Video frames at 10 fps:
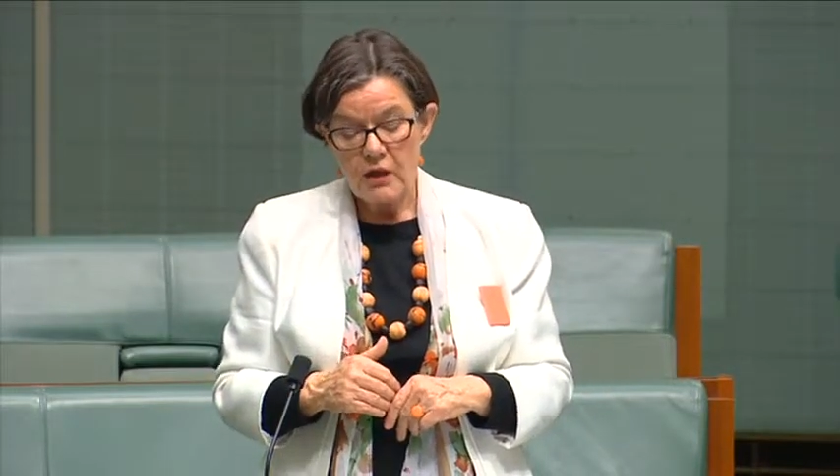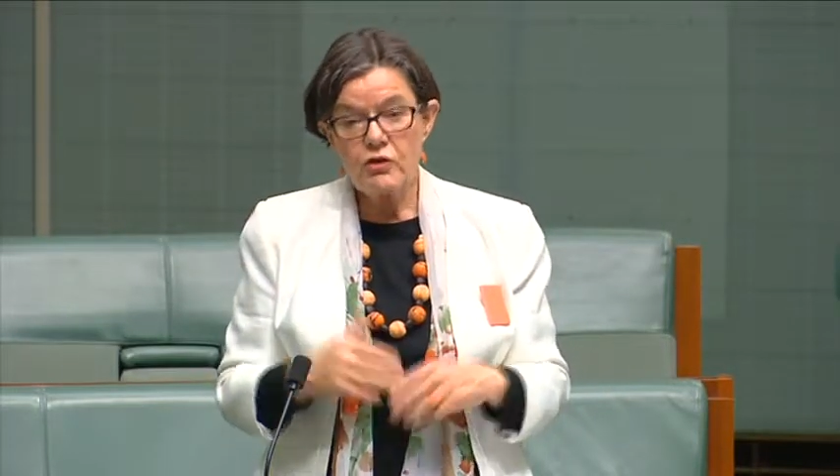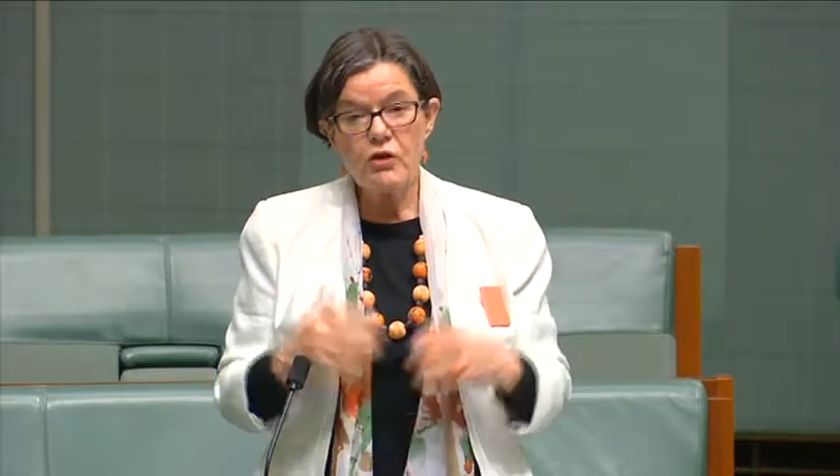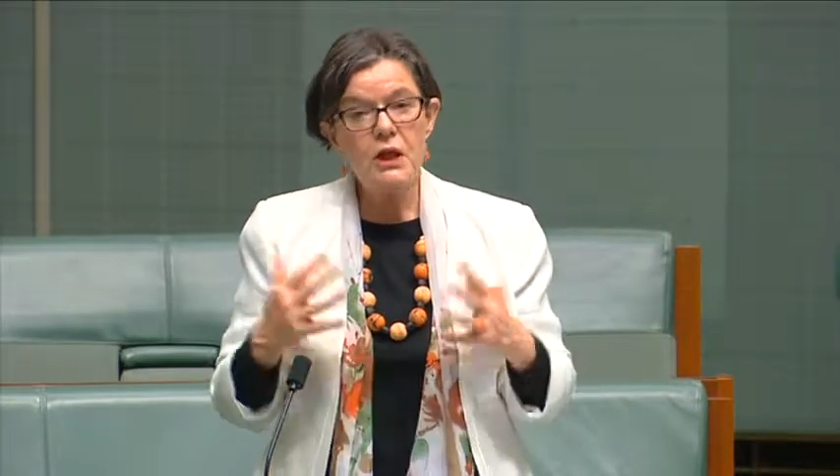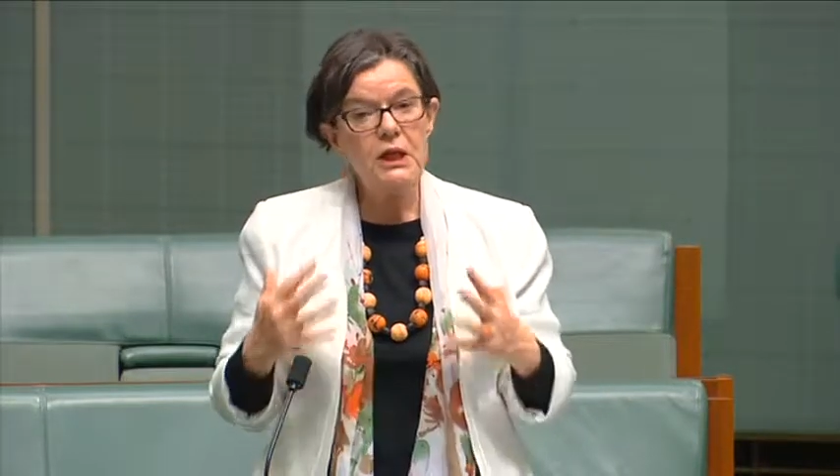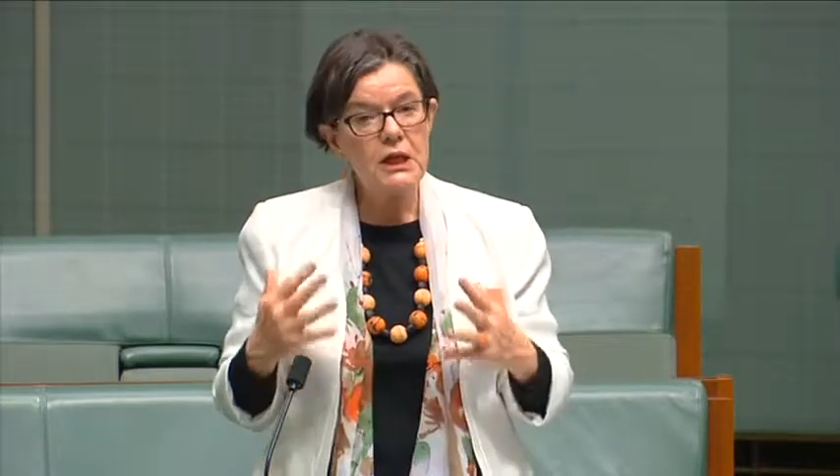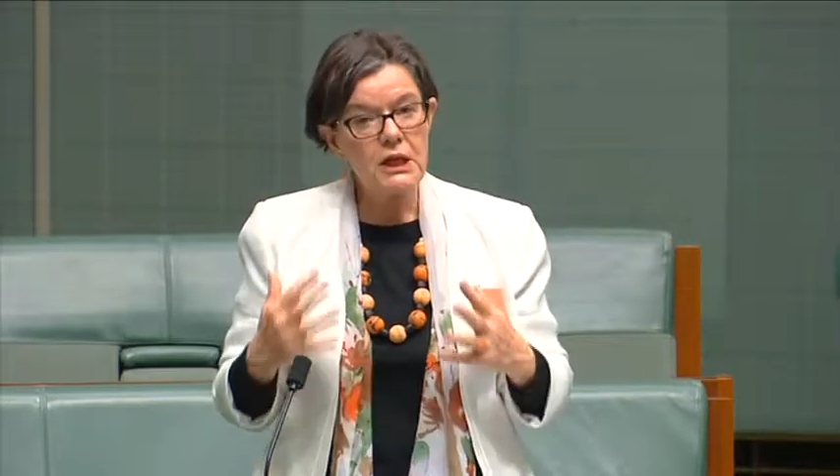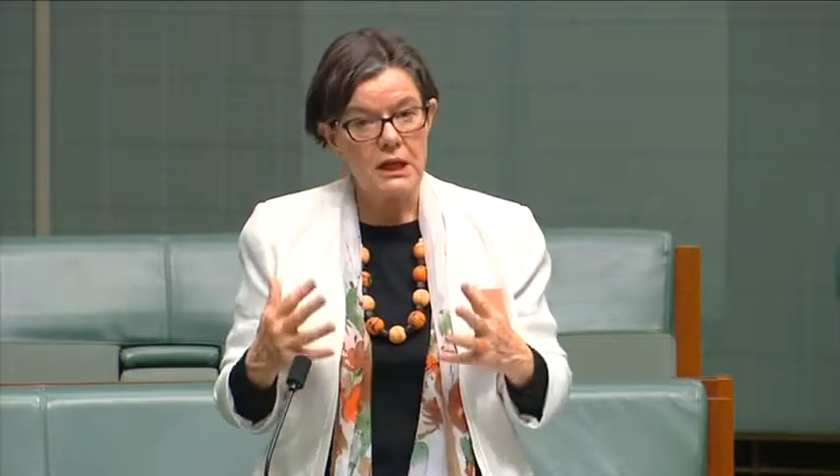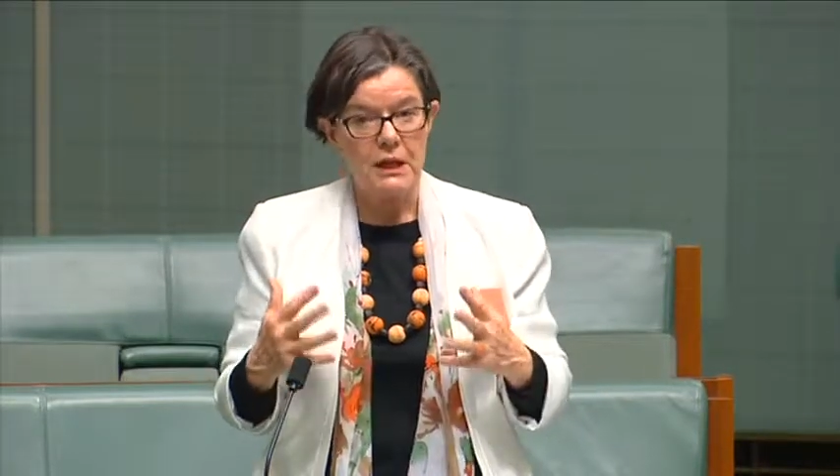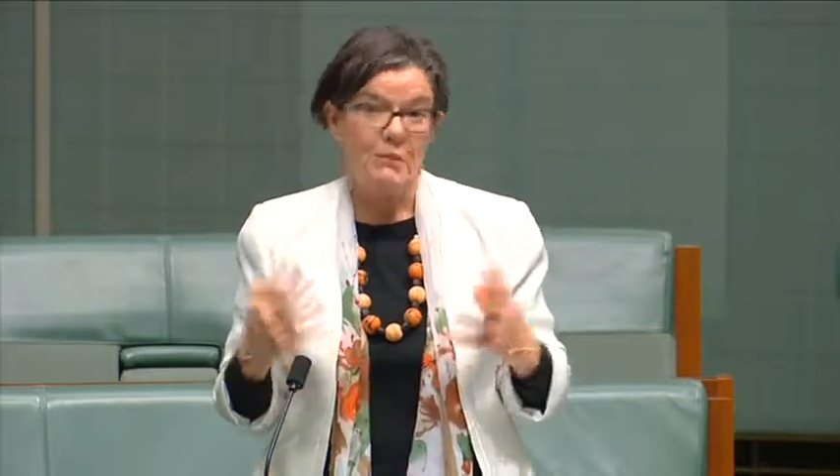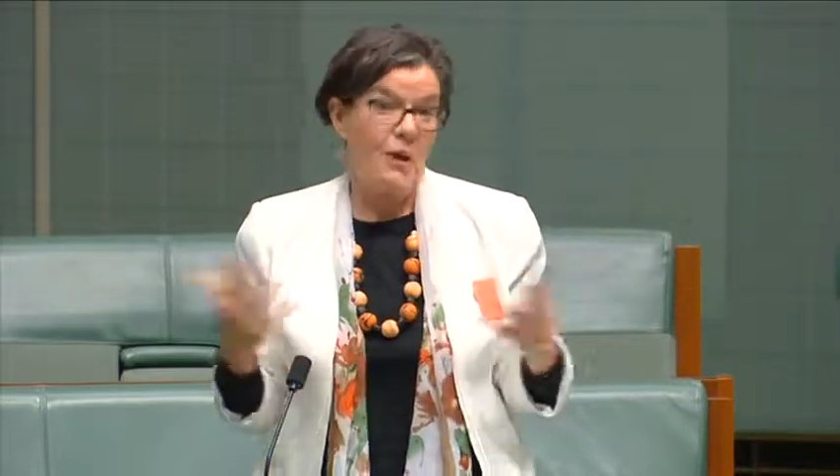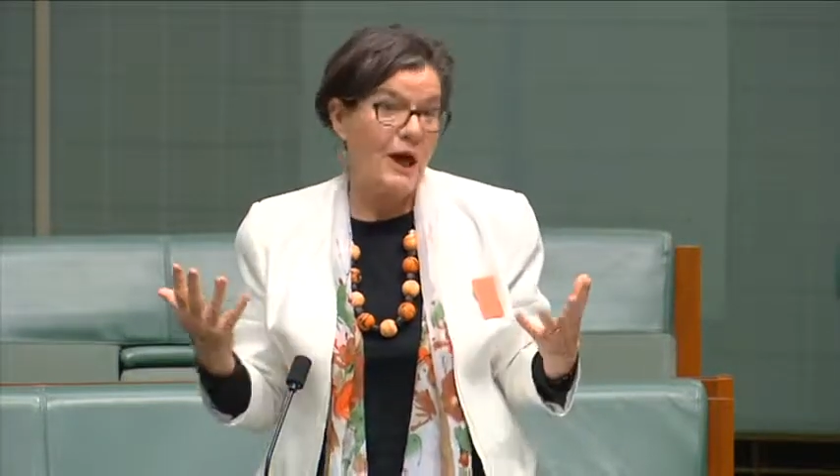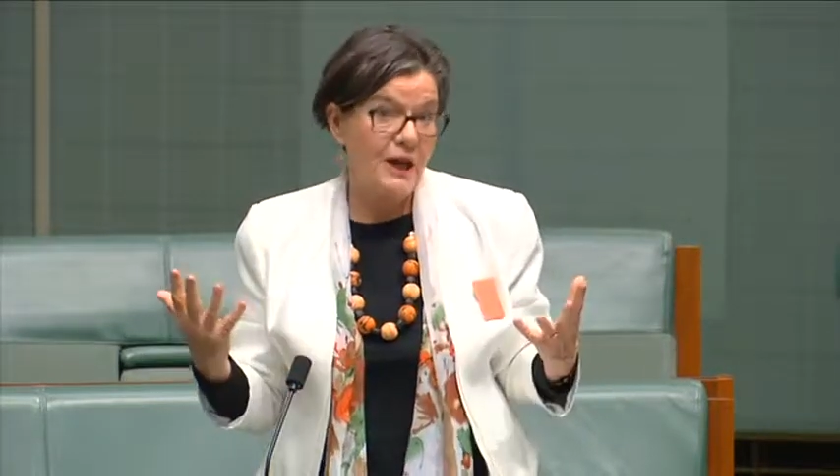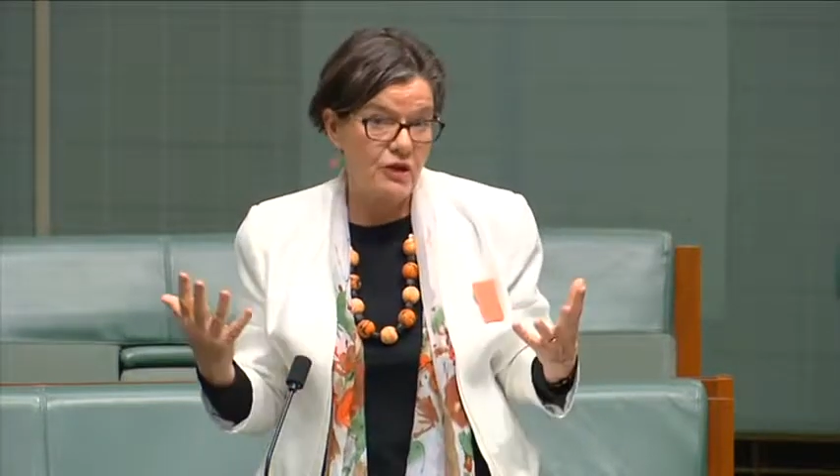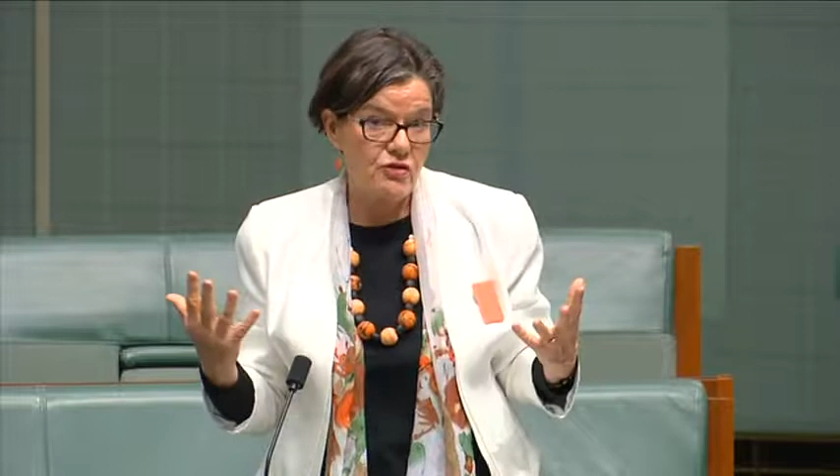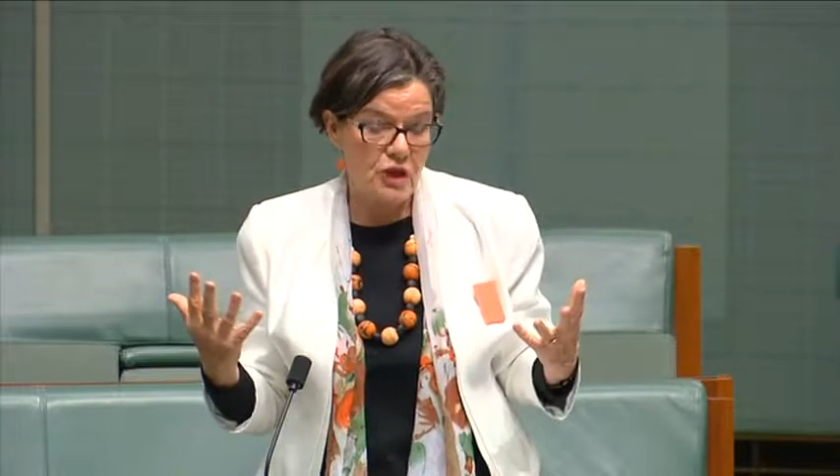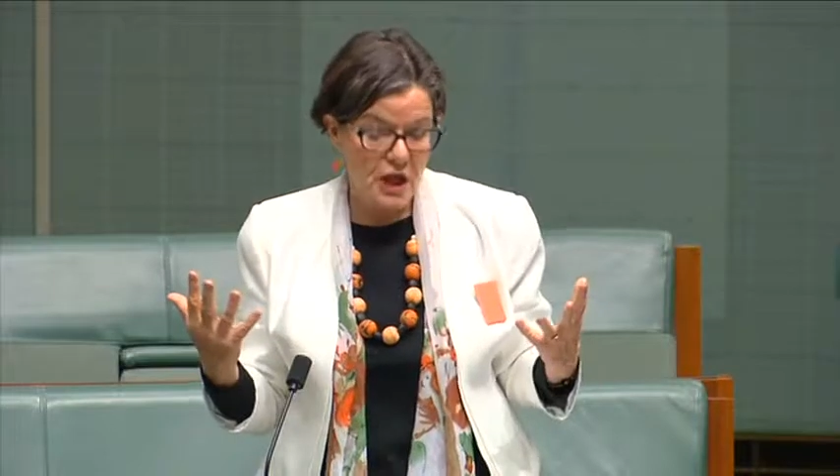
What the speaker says: So clearly my electorate